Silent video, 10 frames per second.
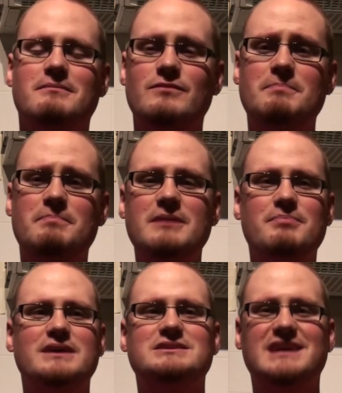when Pinkie
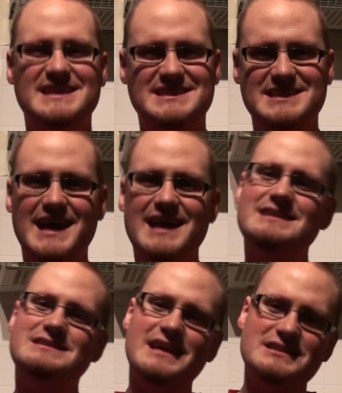Pie is kind of sad,
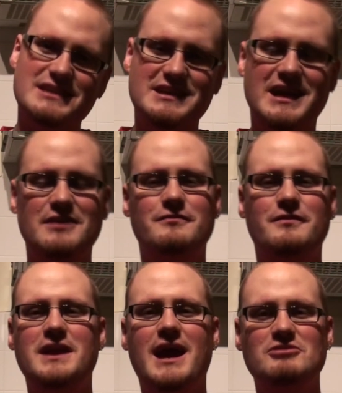it's actually kind of
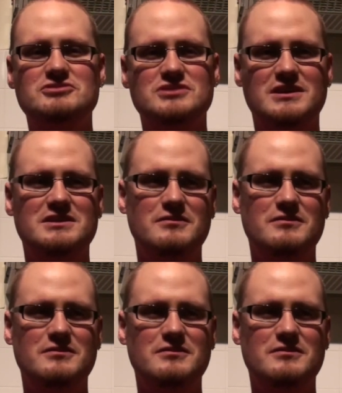funny how it's done.